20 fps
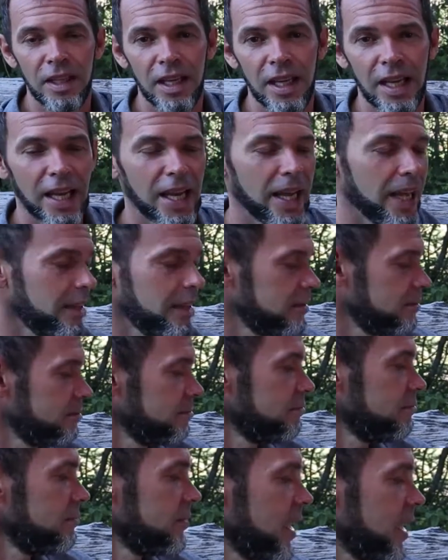and
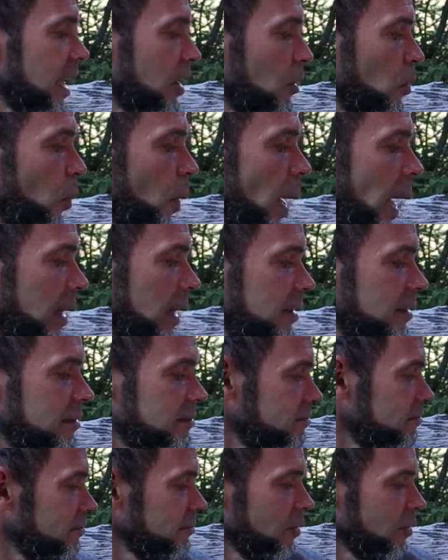like when
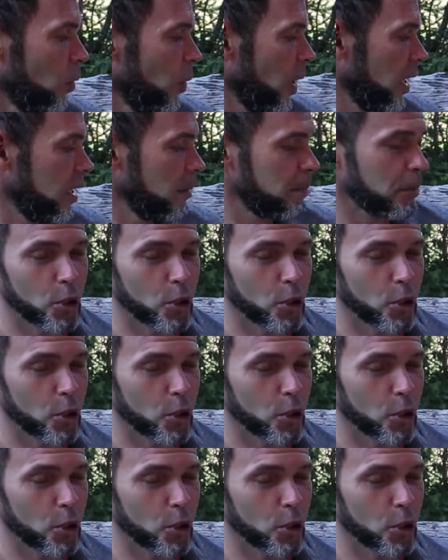the